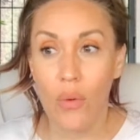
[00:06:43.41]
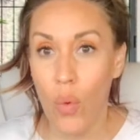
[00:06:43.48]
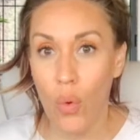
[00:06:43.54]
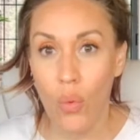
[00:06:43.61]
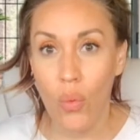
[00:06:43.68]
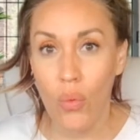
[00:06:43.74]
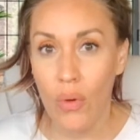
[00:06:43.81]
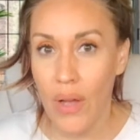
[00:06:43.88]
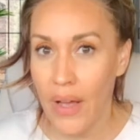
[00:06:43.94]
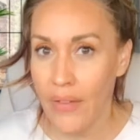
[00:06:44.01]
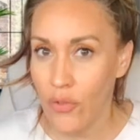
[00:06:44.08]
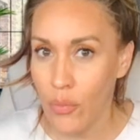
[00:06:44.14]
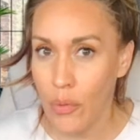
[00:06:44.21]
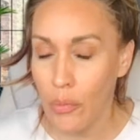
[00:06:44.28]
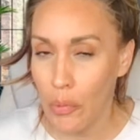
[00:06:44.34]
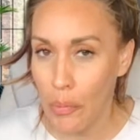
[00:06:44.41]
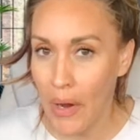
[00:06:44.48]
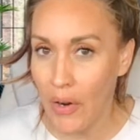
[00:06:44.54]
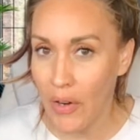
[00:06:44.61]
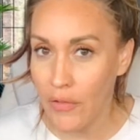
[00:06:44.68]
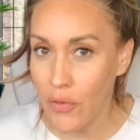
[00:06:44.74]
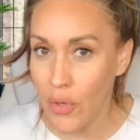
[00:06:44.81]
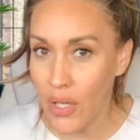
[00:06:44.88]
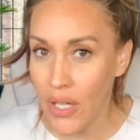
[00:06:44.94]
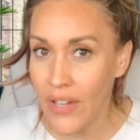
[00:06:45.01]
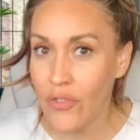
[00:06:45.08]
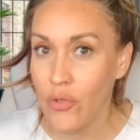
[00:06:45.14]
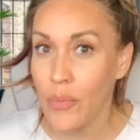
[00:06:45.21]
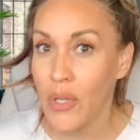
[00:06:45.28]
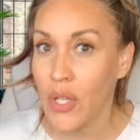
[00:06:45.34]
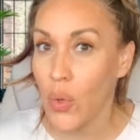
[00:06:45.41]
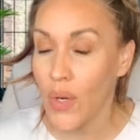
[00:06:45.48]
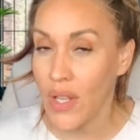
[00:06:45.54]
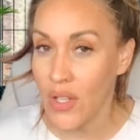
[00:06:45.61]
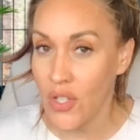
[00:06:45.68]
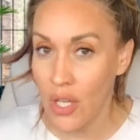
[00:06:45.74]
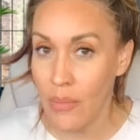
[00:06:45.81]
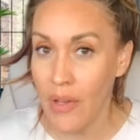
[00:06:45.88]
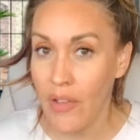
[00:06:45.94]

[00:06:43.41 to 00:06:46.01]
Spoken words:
Well, have you been preparing for it? Have you been going to the gym?